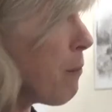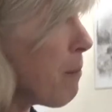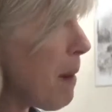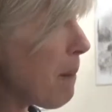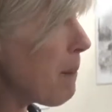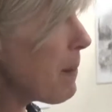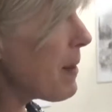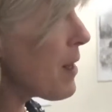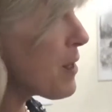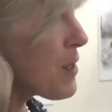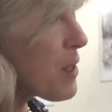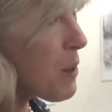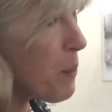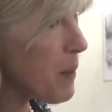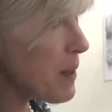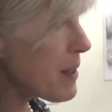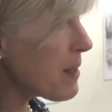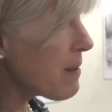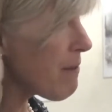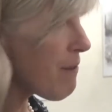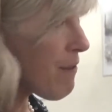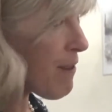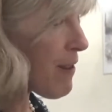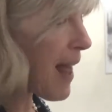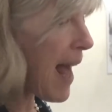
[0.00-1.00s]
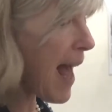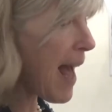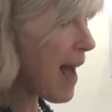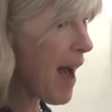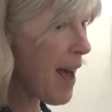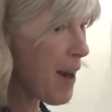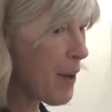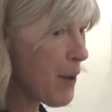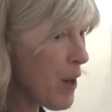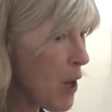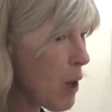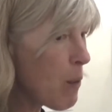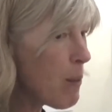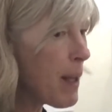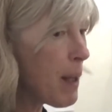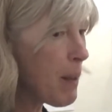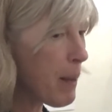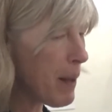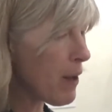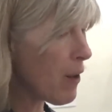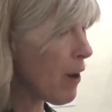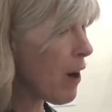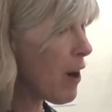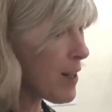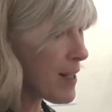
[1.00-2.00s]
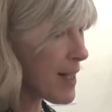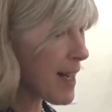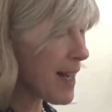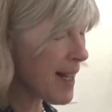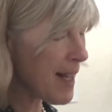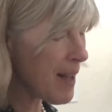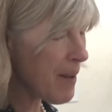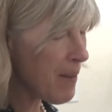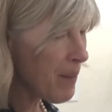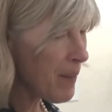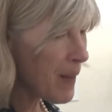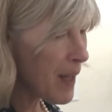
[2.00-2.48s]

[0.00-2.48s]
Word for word: maybe there's a reason for that, I don't know, but anyway, there aren't any.